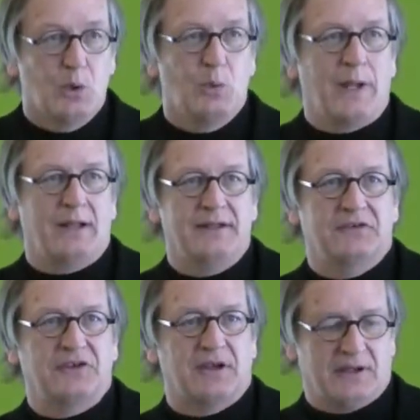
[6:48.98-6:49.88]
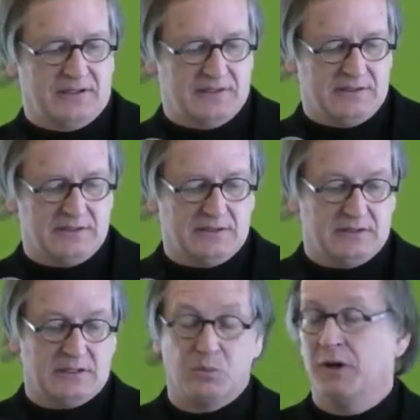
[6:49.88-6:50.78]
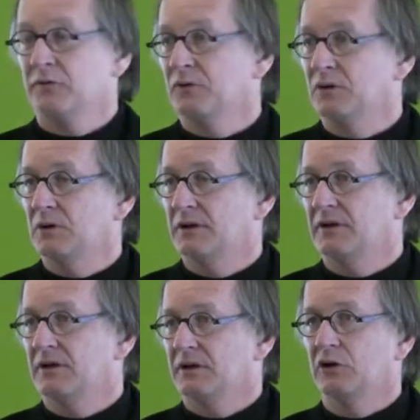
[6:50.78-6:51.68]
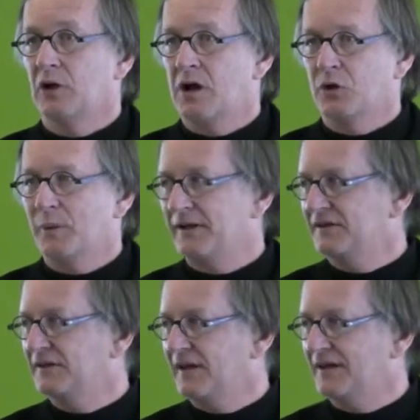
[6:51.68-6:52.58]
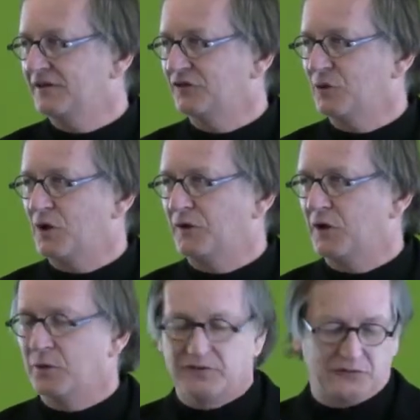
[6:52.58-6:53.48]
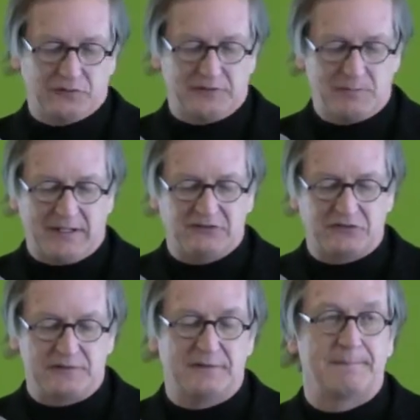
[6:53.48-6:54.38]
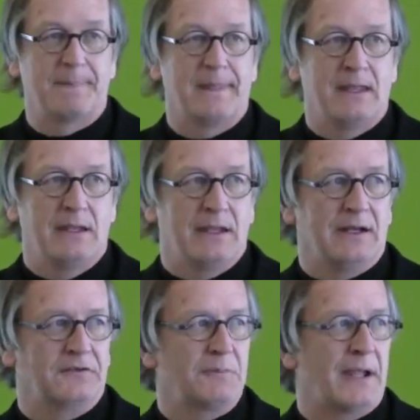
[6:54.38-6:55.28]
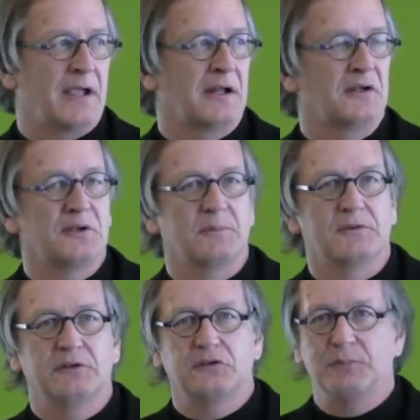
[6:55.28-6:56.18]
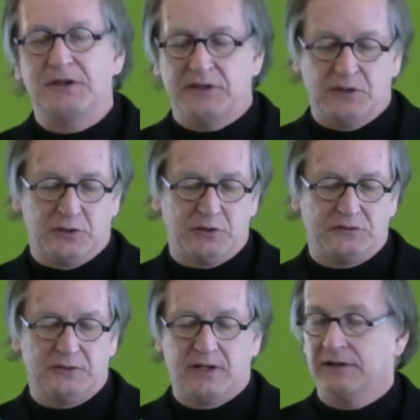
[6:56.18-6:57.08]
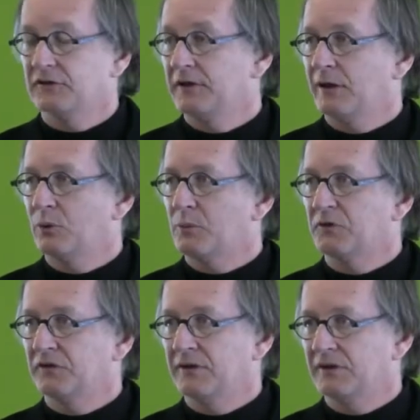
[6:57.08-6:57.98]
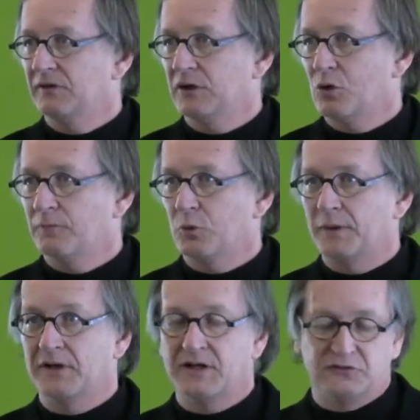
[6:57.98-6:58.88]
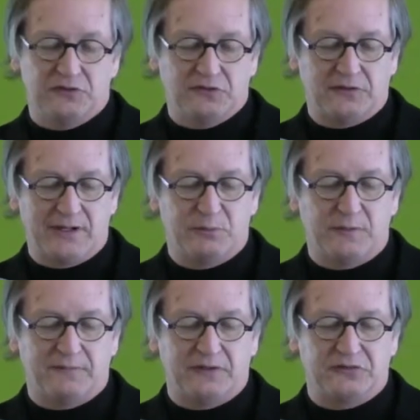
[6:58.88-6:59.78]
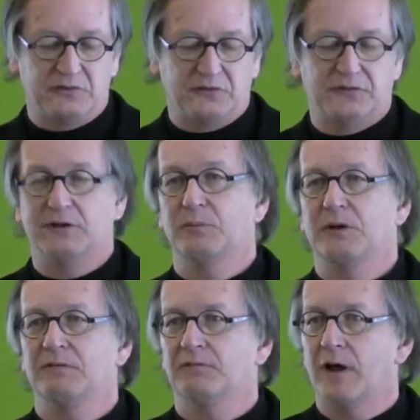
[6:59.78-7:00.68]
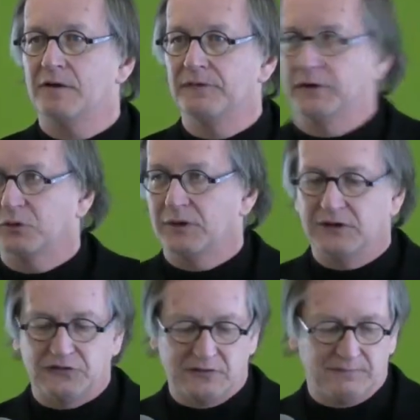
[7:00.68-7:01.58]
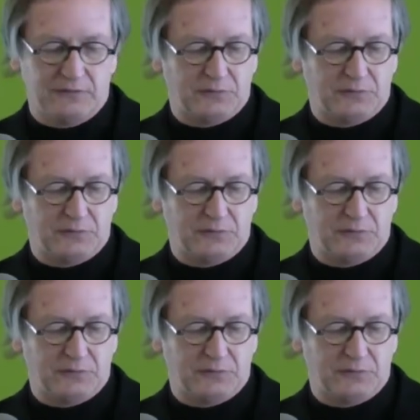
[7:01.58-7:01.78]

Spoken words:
Well, it's a wonderful, long-awaited day, as you all know, as Shirley mentioned. And it's my honor to be here today representing the over 100 design professionals that have been involved in the creation of